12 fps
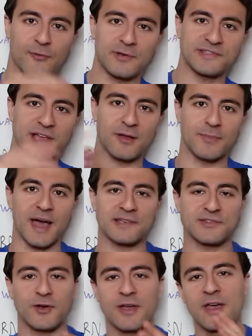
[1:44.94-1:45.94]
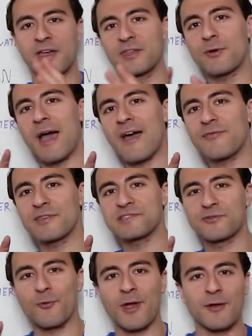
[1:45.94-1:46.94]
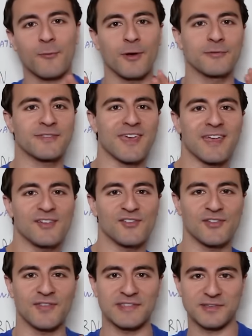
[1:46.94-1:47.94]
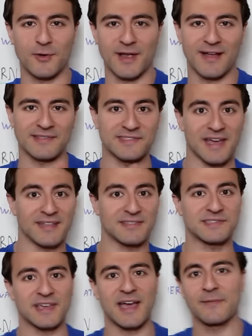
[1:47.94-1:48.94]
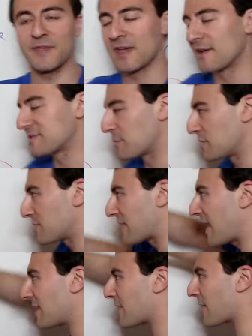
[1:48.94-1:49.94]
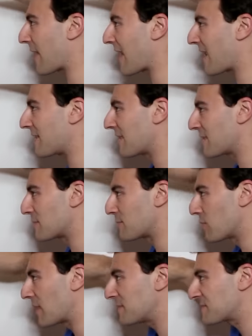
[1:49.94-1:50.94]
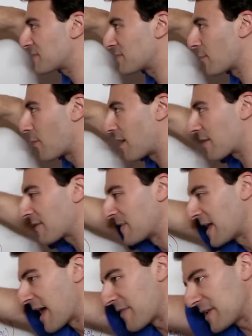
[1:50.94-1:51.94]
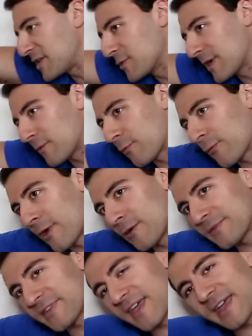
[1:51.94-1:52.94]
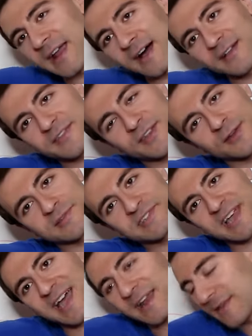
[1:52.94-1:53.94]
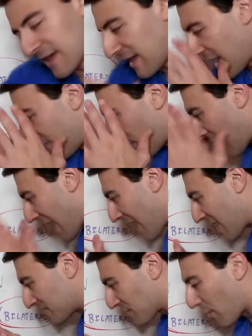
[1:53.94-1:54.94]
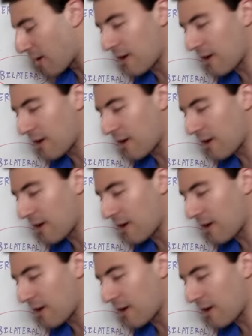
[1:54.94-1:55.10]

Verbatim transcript: freestyle or backstroke, you have this great rotation that's going on side to side. So when you take your hand, you place it in the water, and then you rotate onto your side. If your eyes are